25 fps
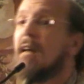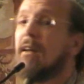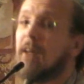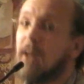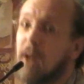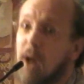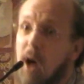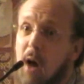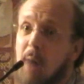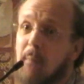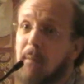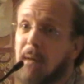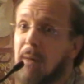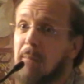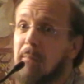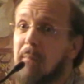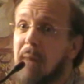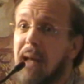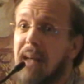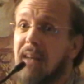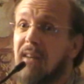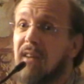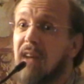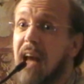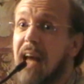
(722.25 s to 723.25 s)
The cop can
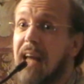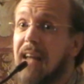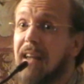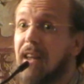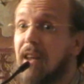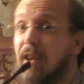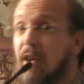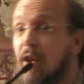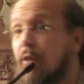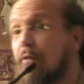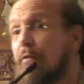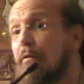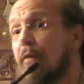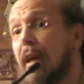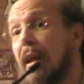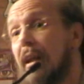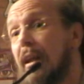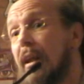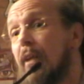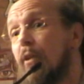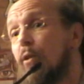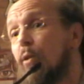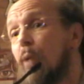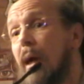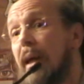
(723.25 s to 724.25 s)
maintain that you're
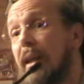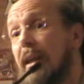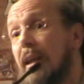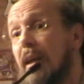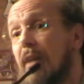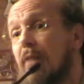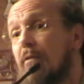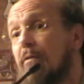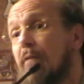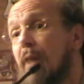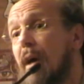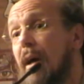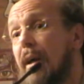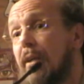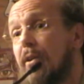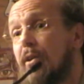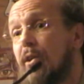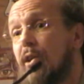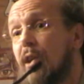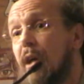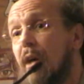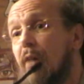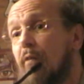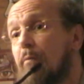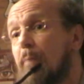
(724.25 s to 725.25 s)
failing to identify
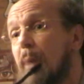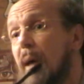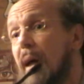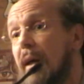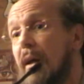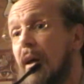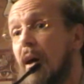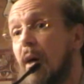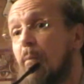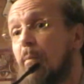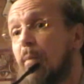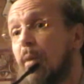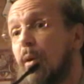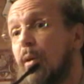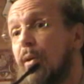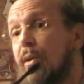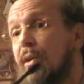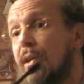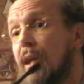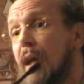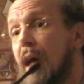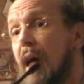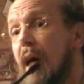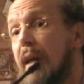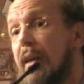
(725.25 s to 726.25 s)
yourself by not
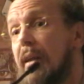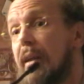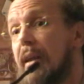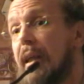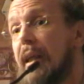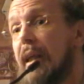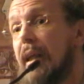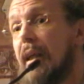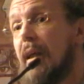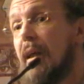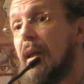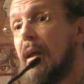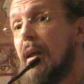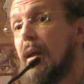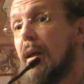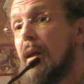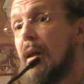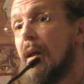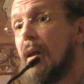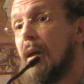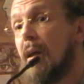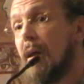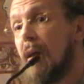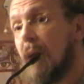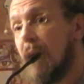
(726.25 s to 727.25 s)
producing ID.
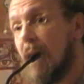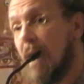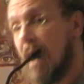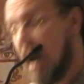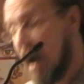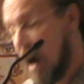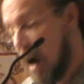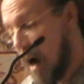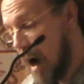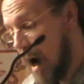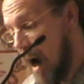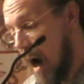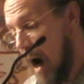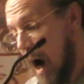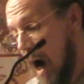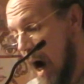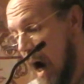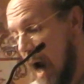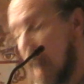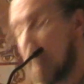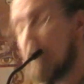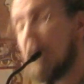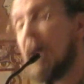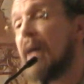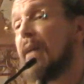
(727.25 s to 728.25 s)

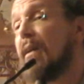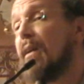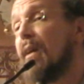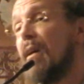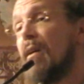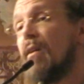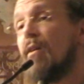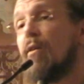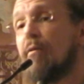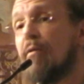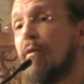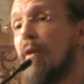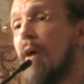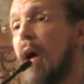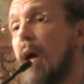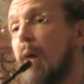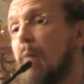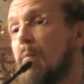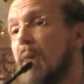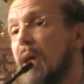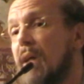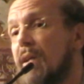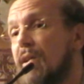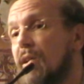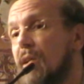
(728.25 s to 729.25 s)
I'm
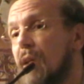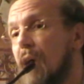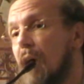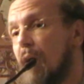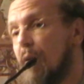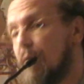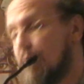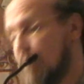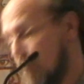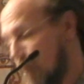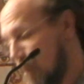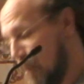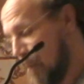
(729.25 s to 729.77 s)
identifying myself.